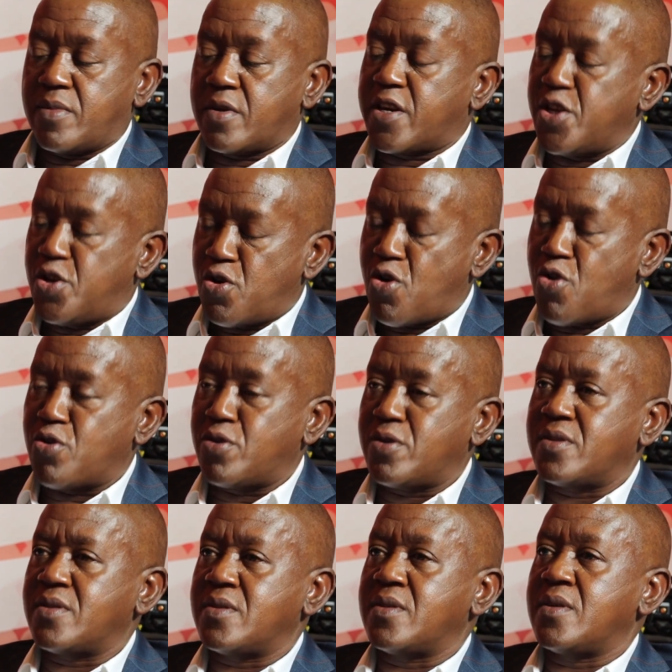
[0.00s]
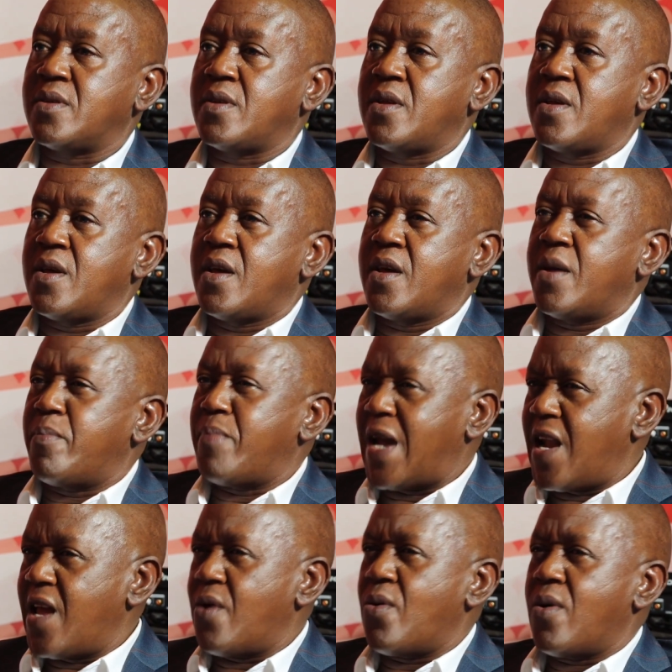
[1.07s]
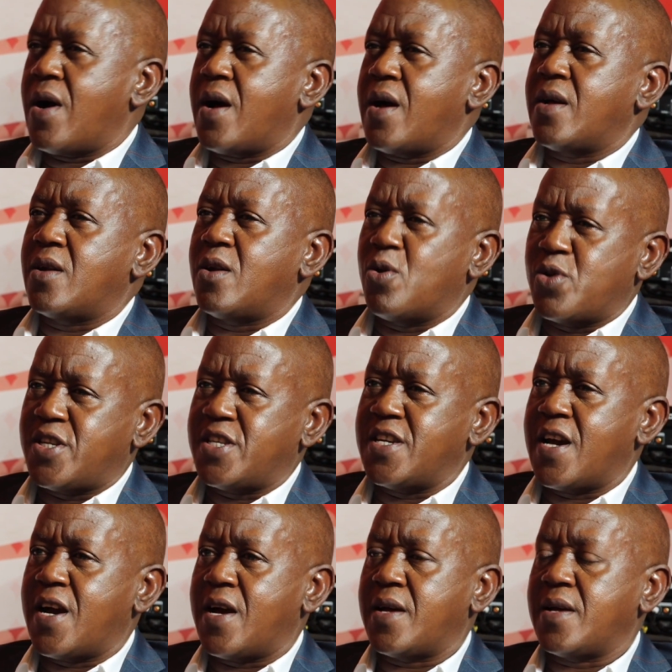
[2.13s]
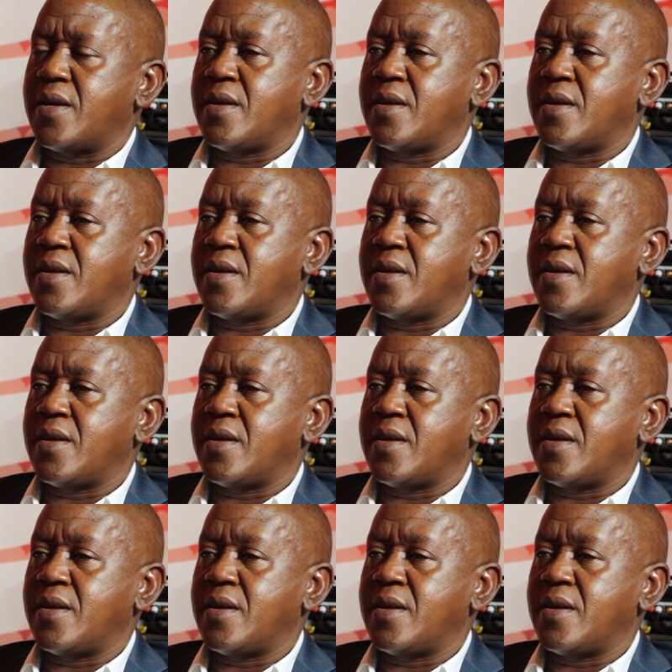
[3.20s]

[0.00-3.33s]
Kidong, Malewa, Lodia,